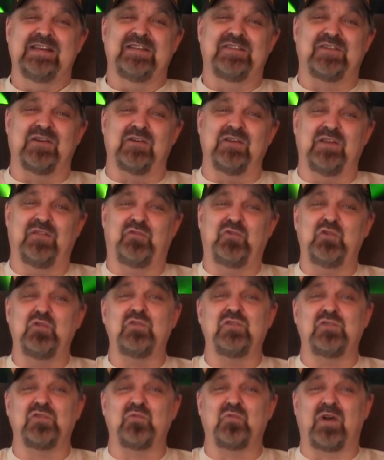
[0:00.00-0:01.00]
So if
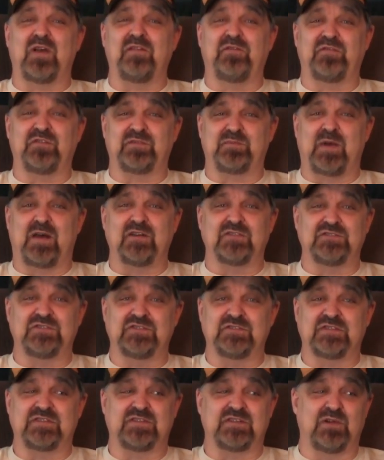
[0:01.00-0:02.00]
you and your wife, spouse
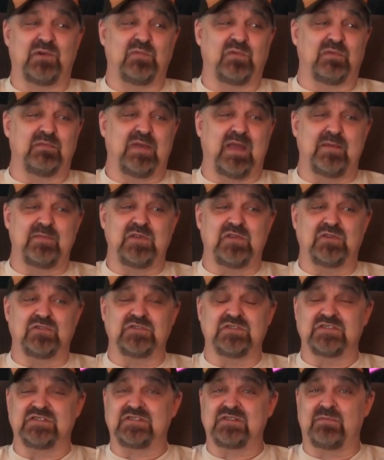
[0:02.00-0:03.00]
uses them, or maybe
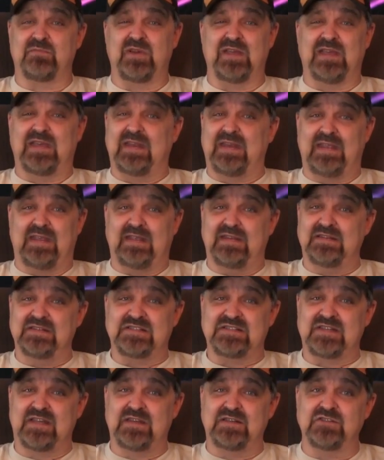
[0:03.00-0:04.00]
you're just somebody getting into
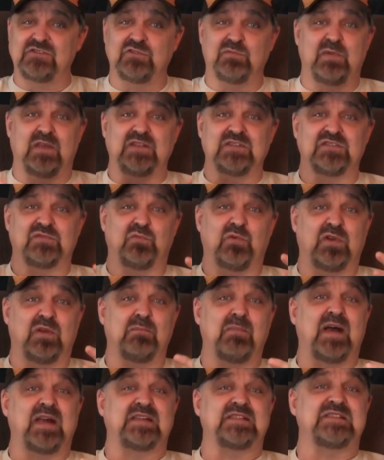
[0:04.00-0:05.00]
Senas, you may just want
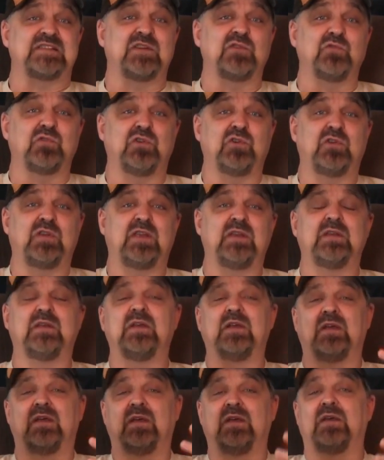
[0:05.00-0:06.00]
to buy a single
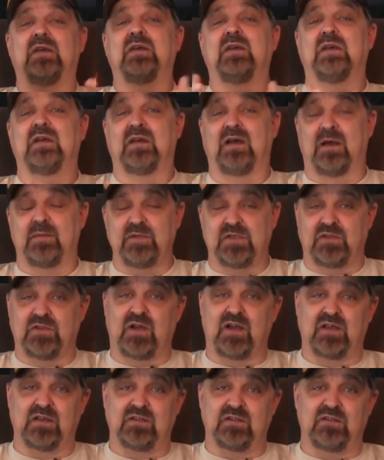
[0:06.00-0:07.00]
unit, I'll be
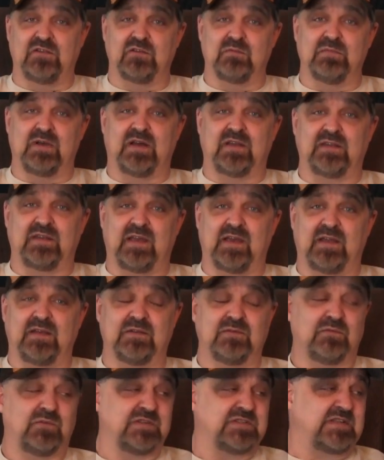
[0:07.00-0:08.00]
talking to you about
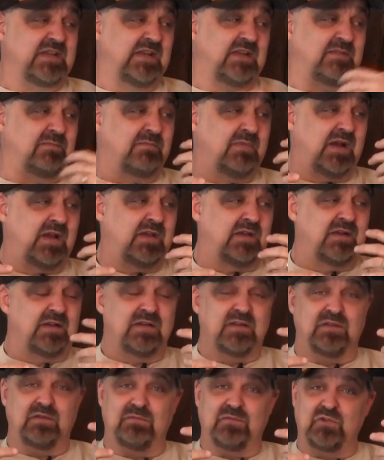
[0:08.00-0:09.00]
that once I get
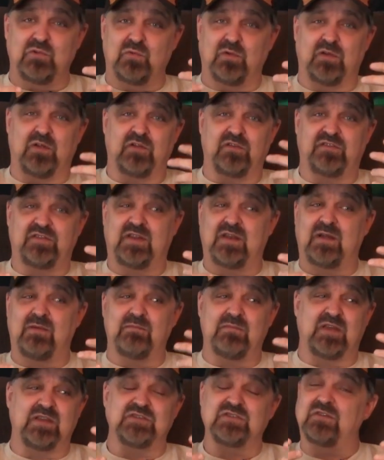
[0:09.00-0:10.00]
my new one all set
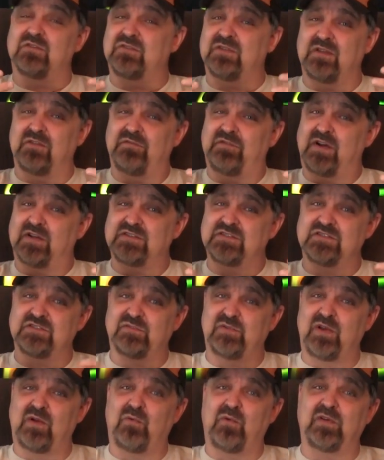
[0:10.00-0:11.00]
up, make sure everything
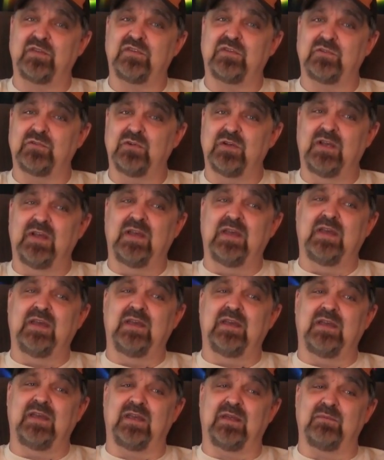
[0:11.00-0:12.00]
functions the way I want to,
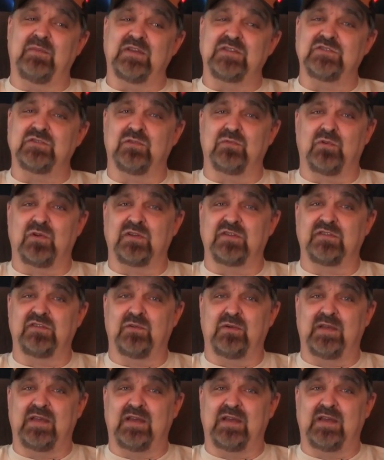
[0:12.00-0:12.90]
and make sure it works the